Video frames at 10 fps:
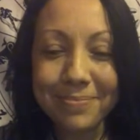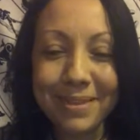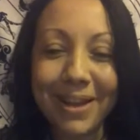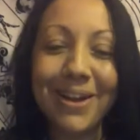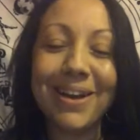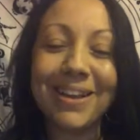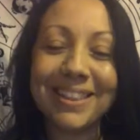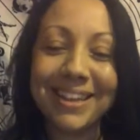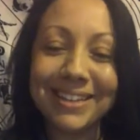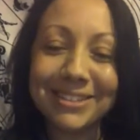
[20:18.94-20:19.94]
Oh,
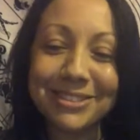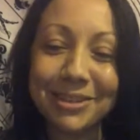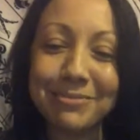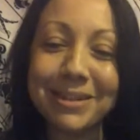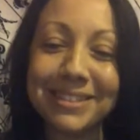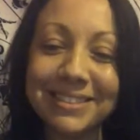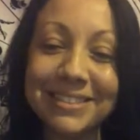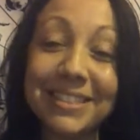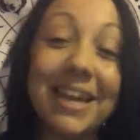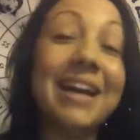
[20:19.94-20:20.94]
thank you so much.
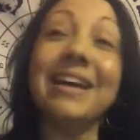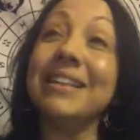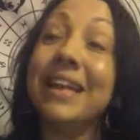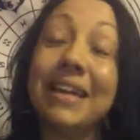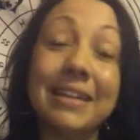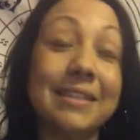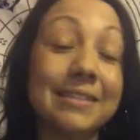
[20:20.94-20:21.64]
Yeah, like